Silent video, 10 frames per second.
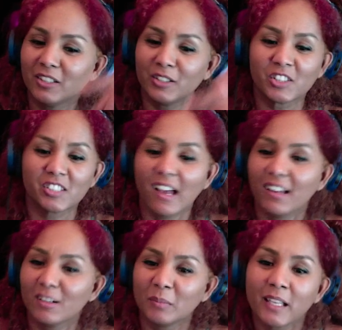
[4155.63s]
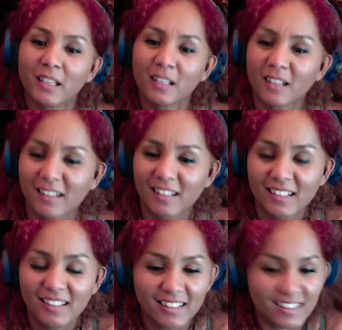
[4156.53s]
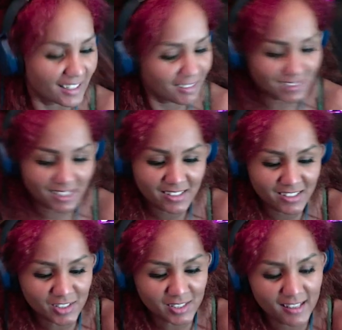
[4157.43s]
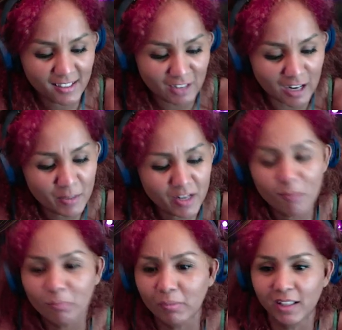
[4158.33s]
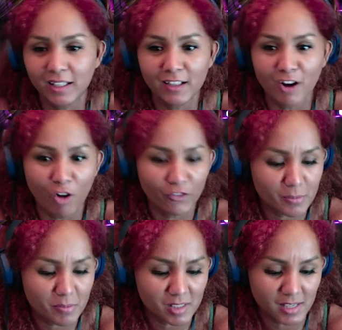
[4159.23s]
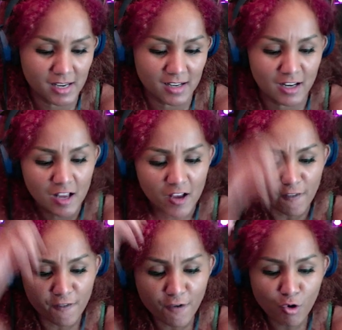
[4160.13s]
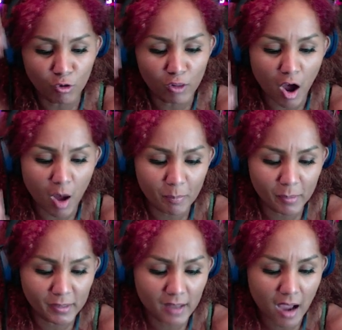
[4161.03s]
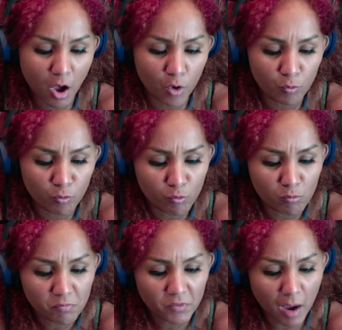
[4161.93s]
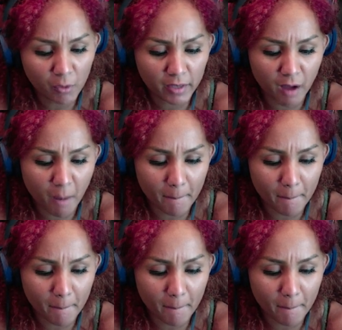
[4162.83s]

Shadow, man. I'm not your shadow. I'm a complete 100% full up and down, down and up